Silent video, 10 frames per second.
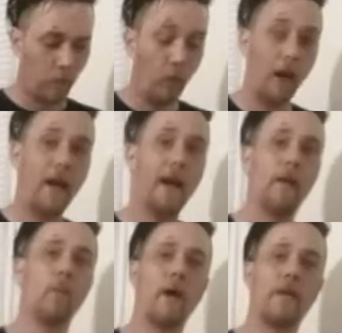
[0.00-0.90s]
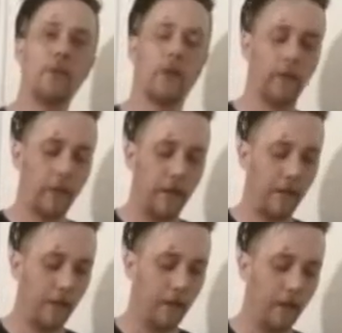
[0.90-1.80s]
where I added white sugar, you
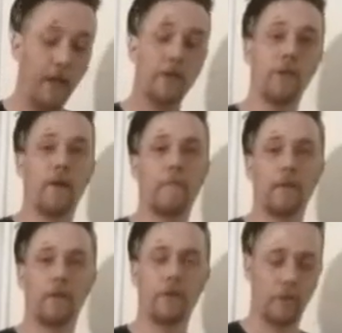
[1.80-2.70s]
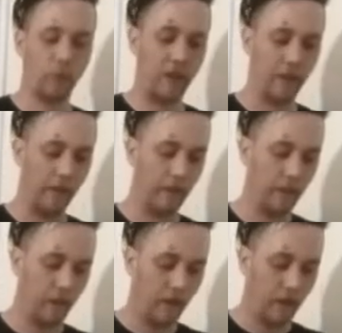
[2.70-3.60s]
add ketchup to sweeten it,
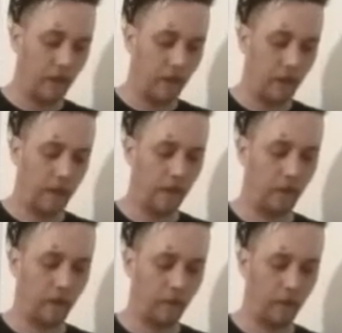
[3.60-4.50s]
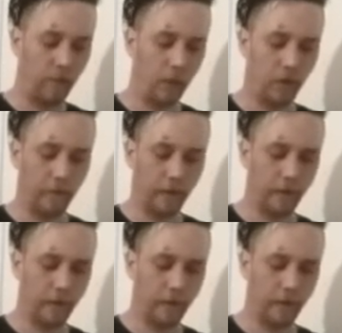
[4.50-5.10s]
and that'll give you more of